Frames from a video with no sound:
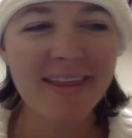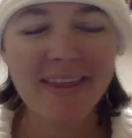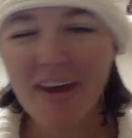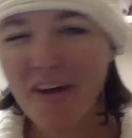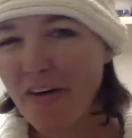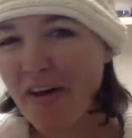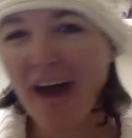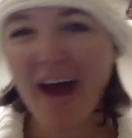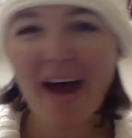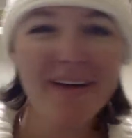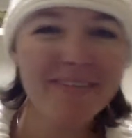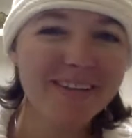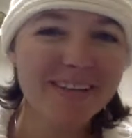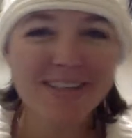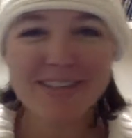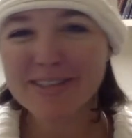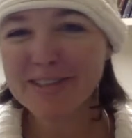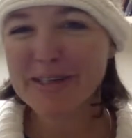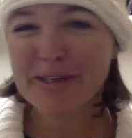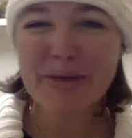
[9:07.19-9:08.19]
all have
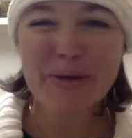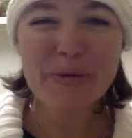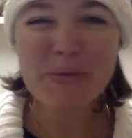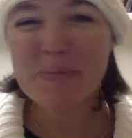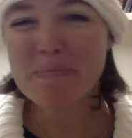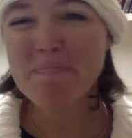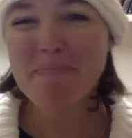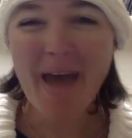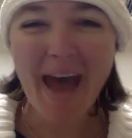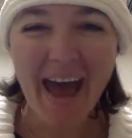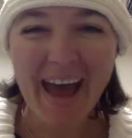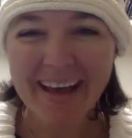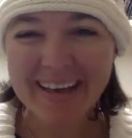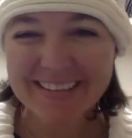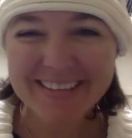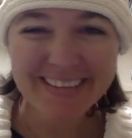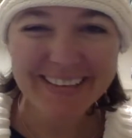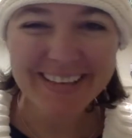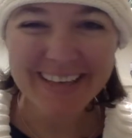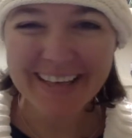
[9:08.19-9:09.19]
these cute
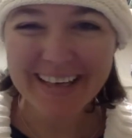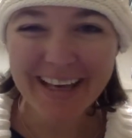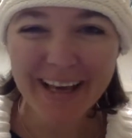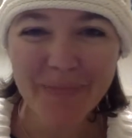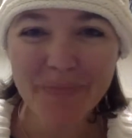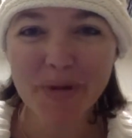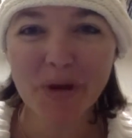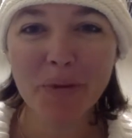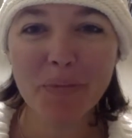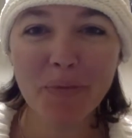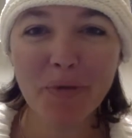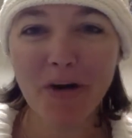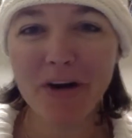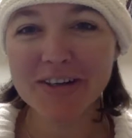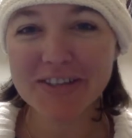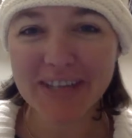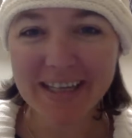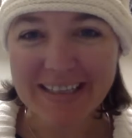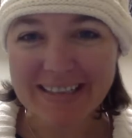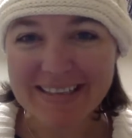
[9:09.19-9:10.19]
bags that they keep their
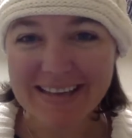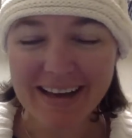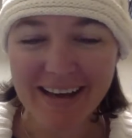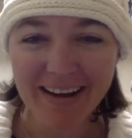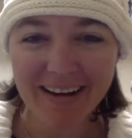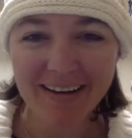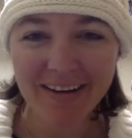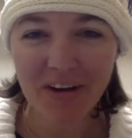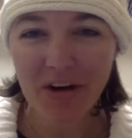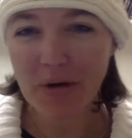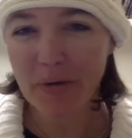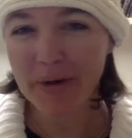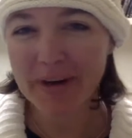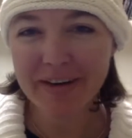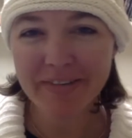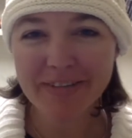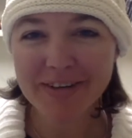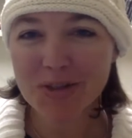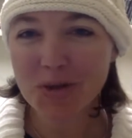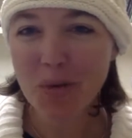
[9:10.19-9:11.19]
projects in, you know,
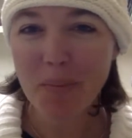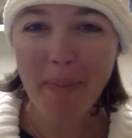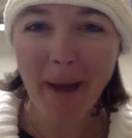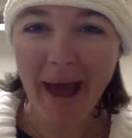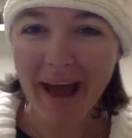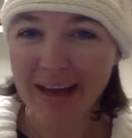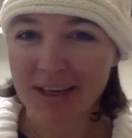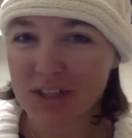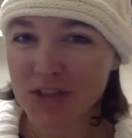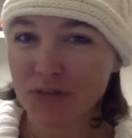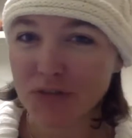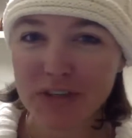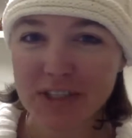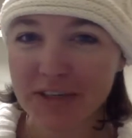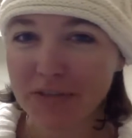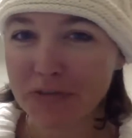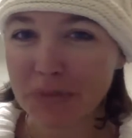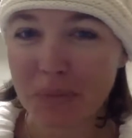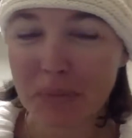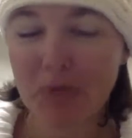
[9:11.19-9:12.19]
individual bags for
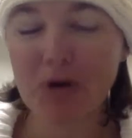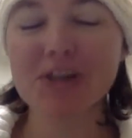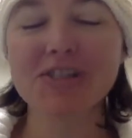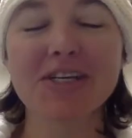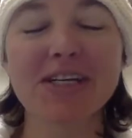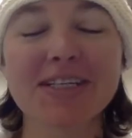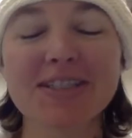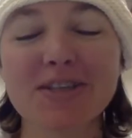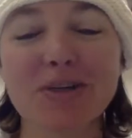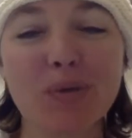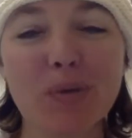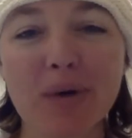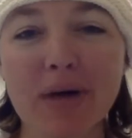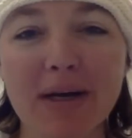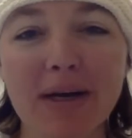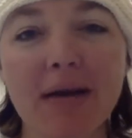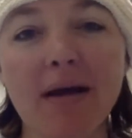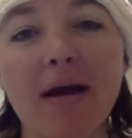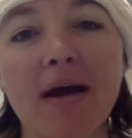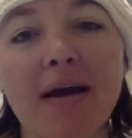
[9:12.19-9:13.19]
different projects they're
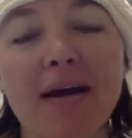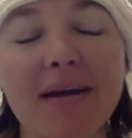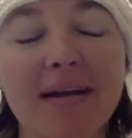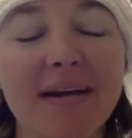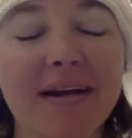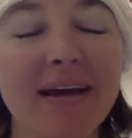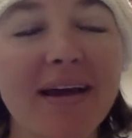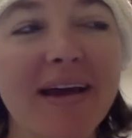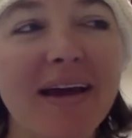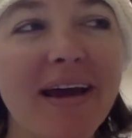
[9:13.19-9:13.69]
working on, and